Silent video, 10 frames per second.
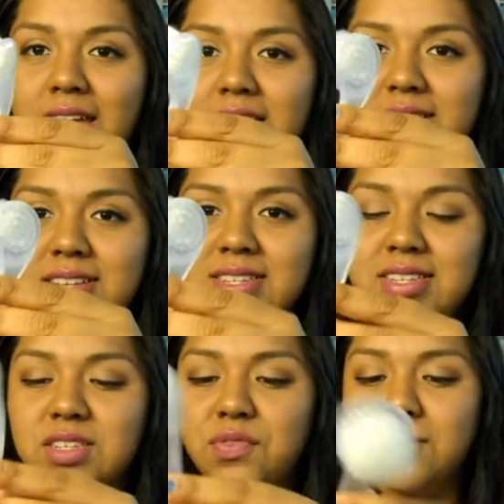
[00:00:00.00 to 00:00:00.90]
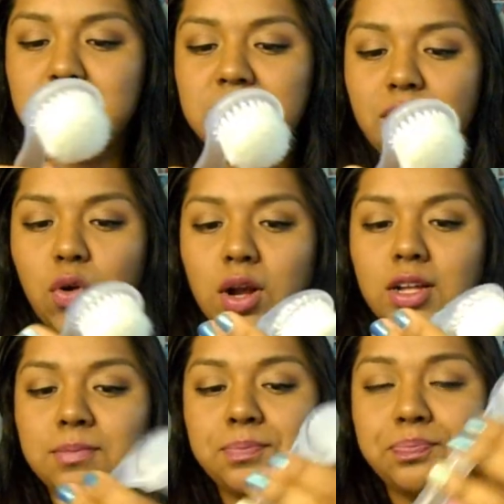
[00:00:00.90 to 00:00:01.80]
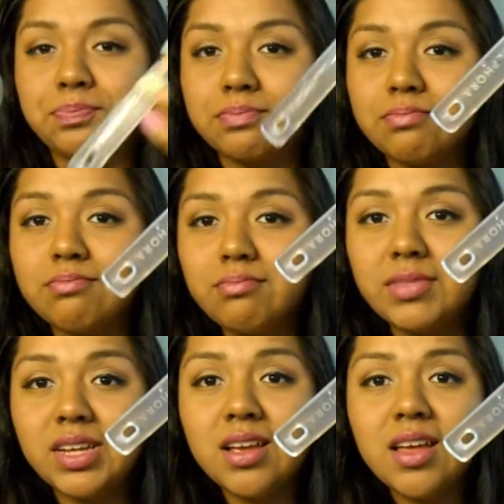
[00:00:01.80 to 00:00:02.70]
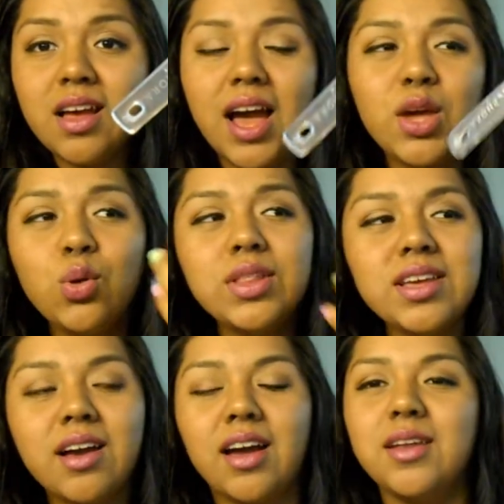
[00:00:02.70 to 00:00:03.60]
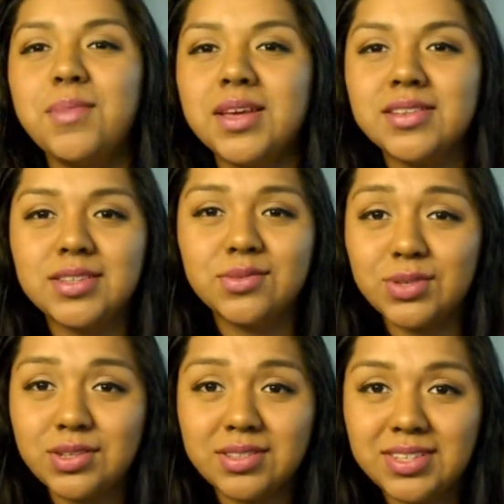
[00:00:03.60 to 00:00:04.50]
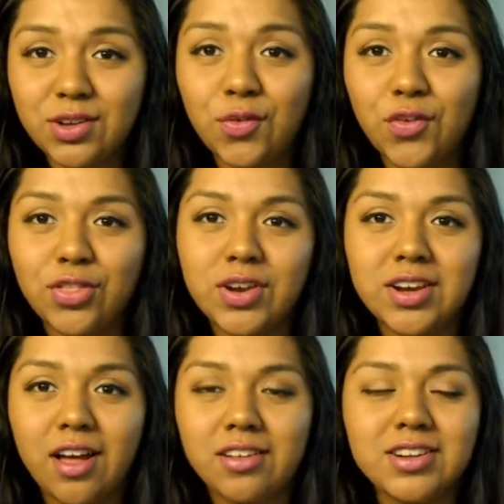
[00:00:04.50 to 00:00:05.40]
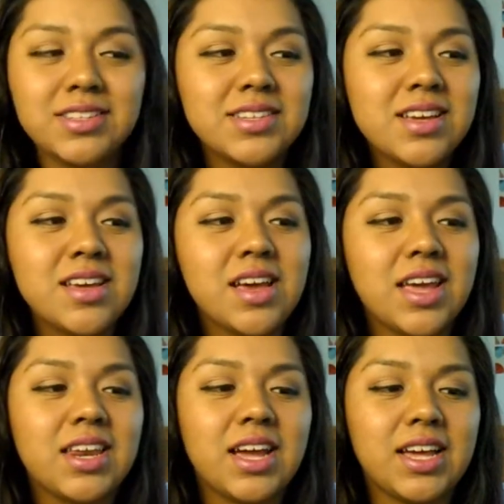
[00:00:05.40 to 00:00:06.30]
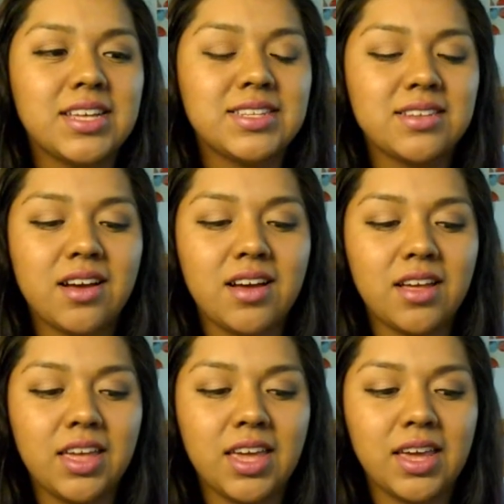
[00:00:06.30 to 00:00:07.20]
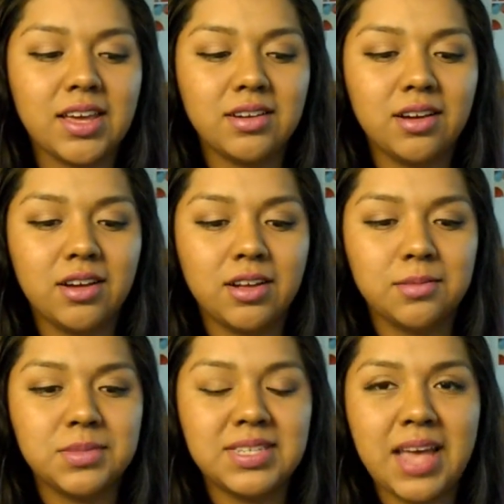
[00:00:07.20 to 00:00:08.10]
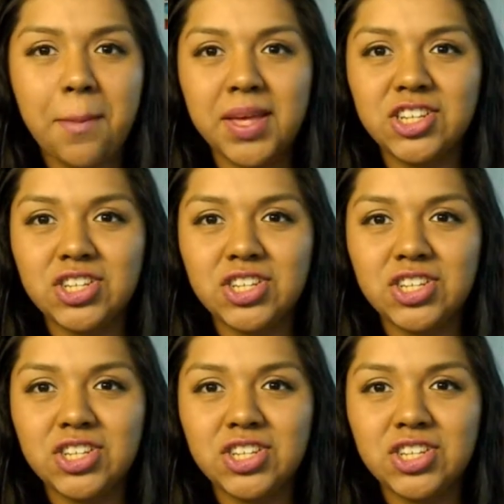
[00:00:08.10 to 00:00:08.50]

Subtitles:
and this is from Sephora. I only got it because it was on sale for $3, and I saw in Sam